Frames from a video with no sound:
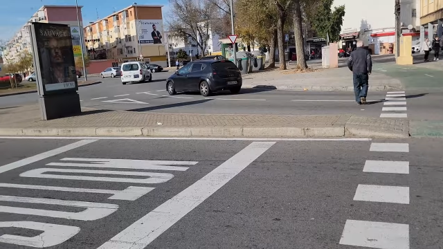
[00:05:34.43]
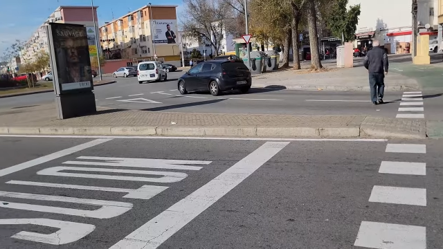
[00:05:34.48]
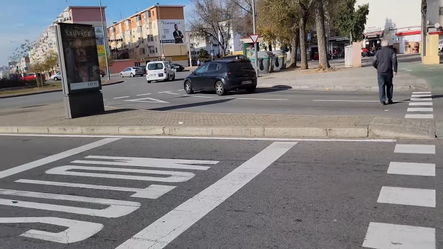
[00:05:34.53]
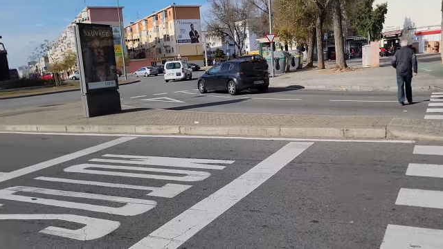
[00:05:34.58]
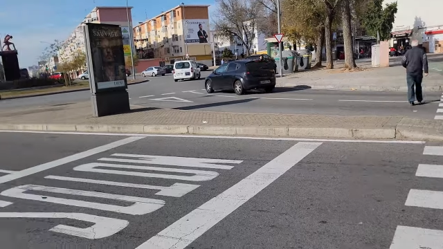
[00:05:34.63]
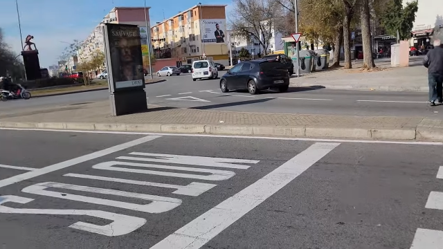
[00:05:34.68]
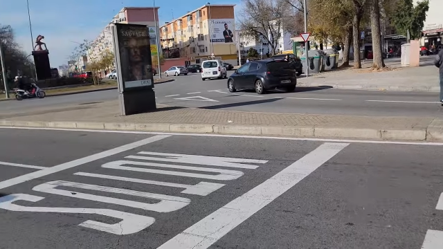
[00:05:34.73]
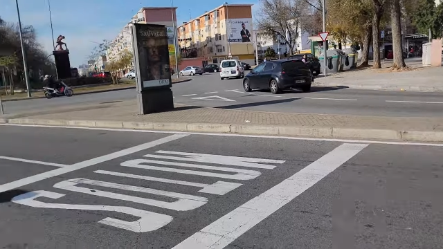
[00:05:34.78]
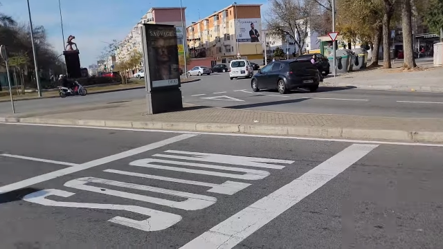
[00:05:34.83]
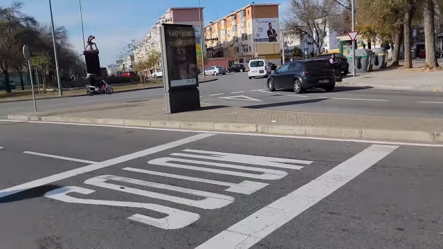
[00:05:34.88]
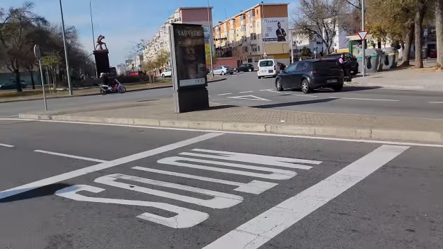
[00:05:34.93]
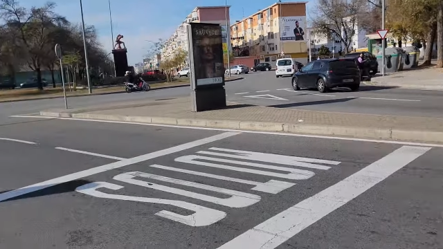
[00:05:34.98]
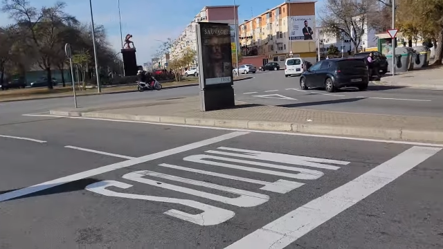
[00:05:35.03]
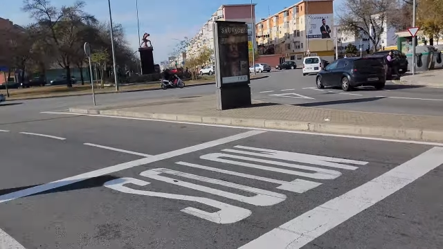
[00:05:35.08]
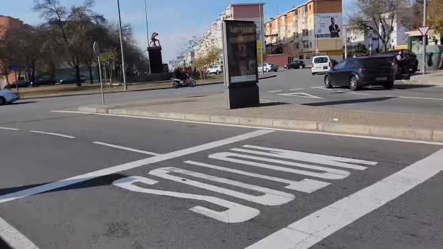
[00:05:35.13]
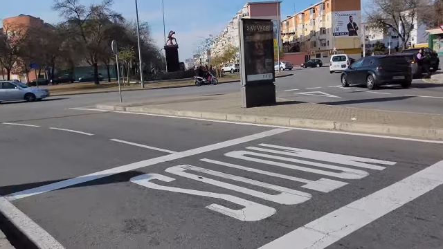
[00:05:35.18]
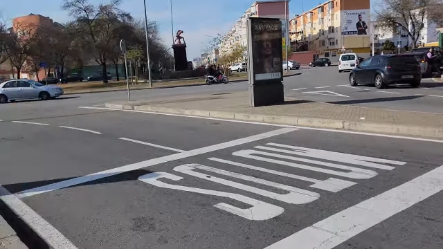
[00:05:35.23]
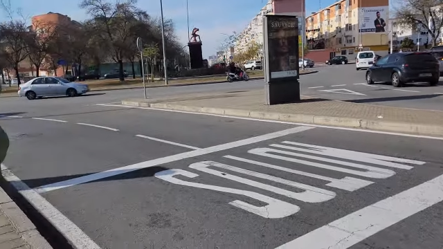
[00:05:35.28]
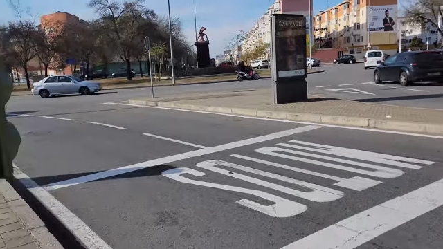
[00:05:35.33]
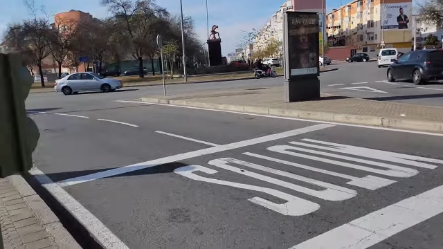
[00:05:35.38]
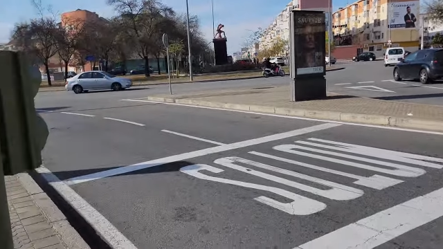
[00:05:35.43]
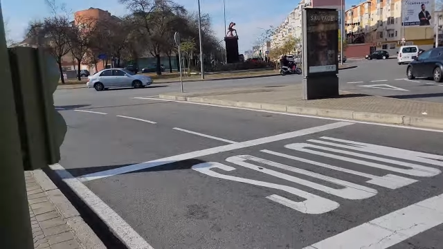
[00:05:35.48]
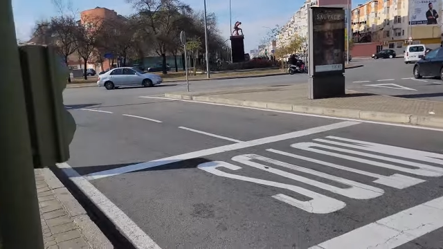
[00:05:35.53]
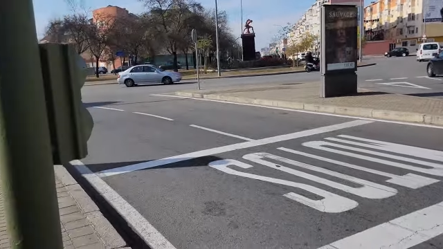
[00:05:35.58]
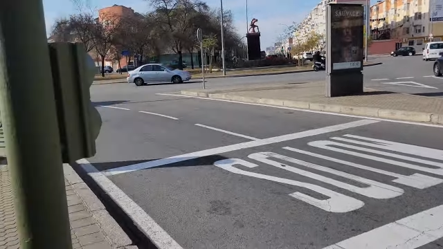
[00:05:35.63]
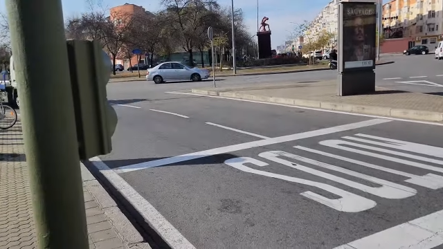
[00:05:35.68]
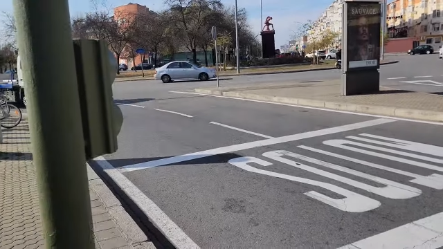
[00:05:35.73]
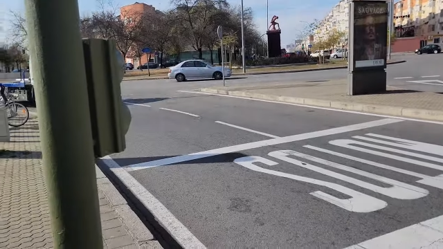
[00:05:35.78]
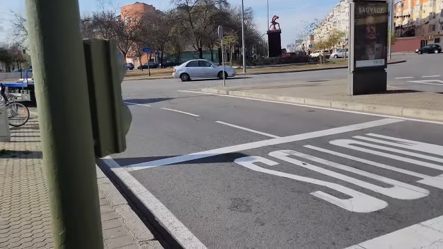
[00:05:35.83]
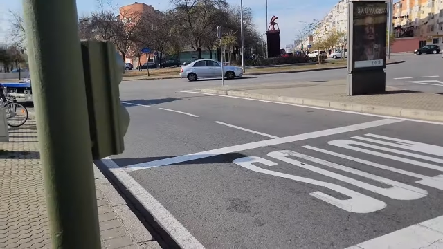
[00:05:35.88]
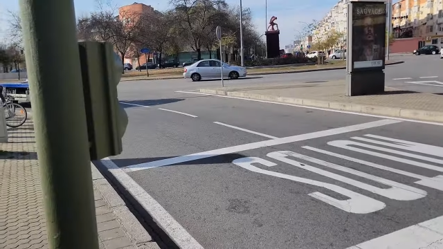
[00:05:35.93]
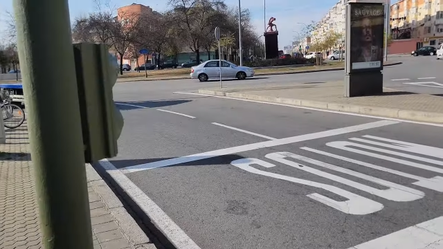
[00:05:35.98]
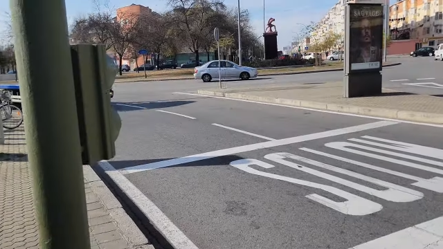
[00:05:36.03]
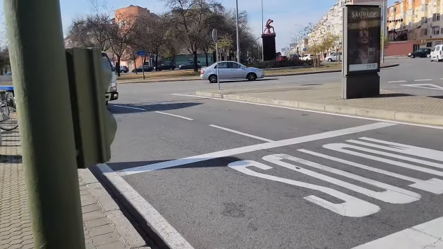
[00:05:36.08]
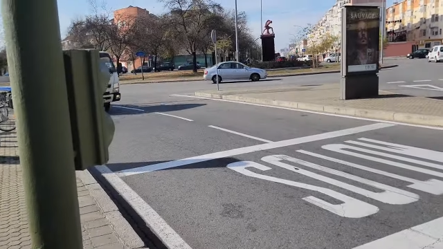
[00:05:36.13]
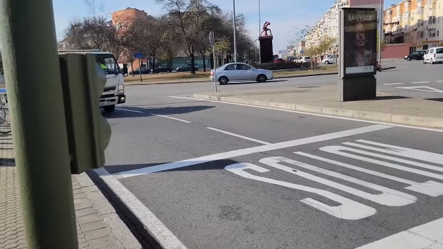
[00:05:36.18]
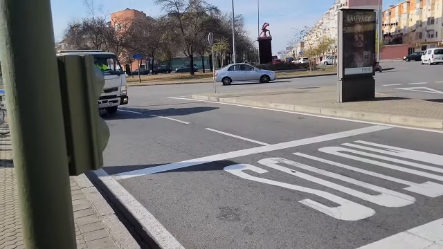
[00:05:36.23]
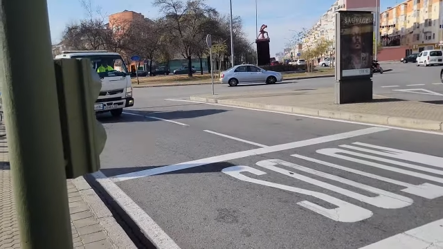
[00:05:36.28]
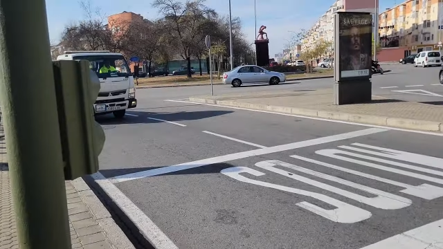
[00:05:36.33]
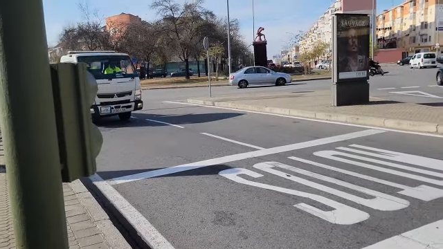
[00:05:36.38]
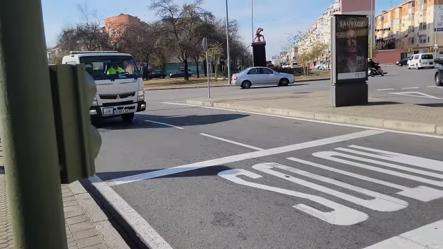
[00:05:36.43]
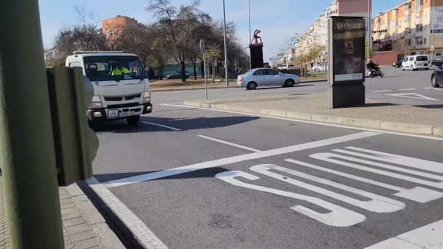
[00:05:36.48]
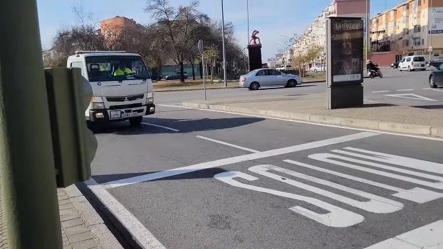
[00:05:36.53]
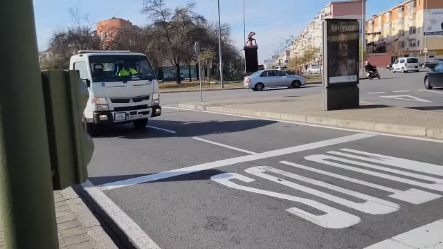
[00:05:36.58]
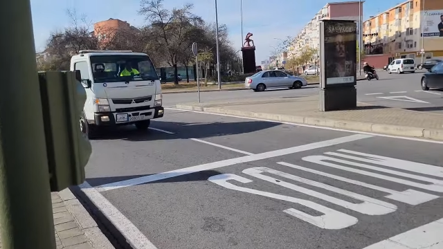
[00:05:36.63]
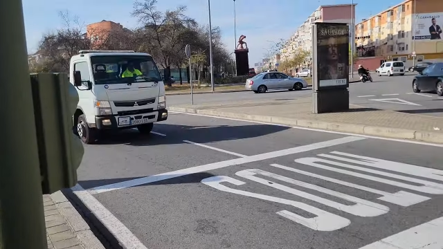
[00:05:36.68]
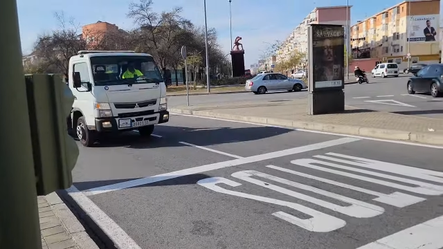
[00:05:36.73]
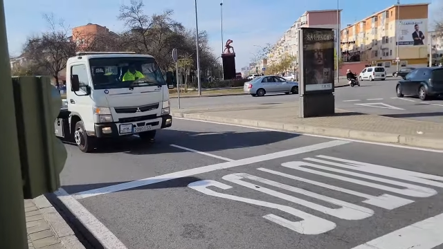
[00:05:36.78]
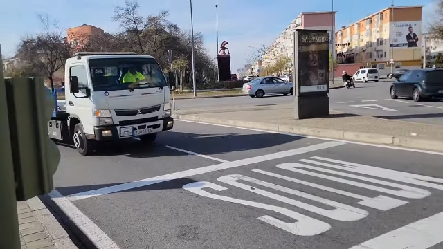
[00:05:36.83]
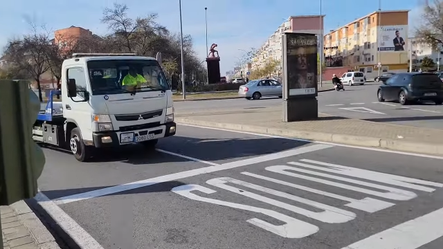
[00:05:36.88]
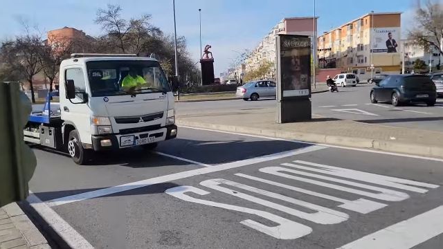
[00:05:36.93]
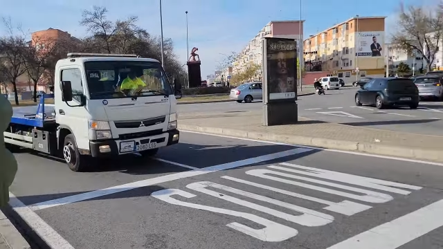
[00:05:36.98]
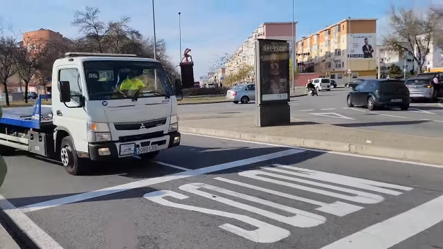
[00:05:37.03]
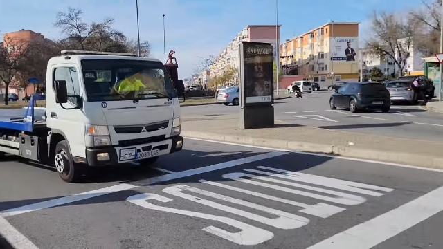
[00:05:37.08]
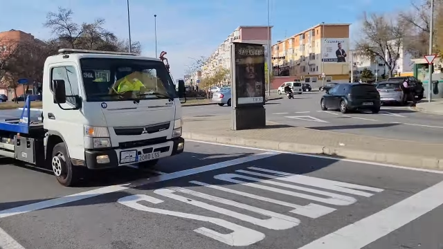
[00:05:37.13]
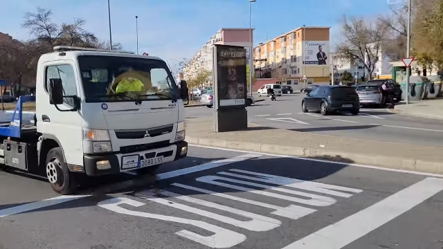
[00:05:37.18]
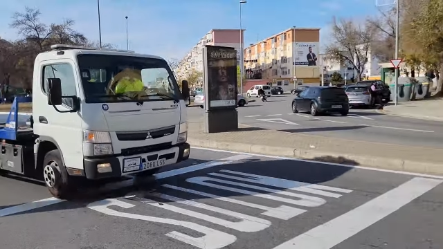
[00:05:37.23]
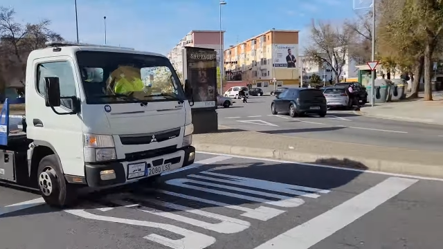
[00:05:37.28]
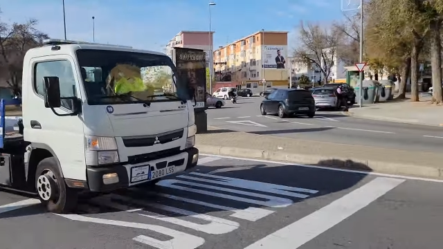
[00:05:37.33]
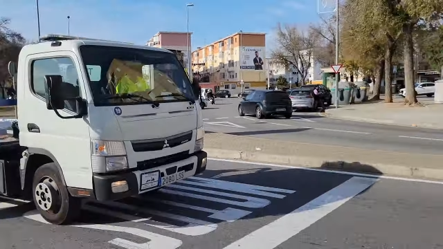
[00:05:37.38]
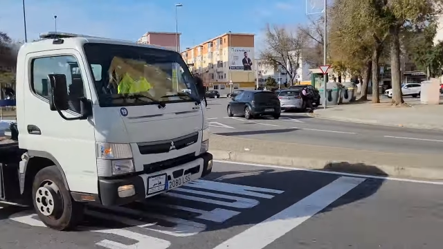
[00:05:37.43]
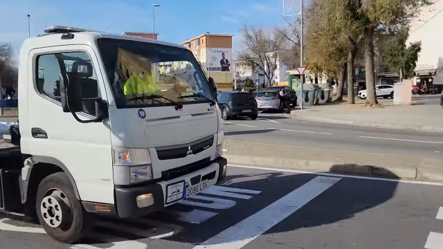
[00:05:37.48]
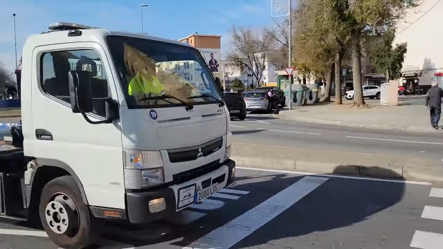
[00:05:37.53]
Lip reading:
No face is visible, so there are no lips to read.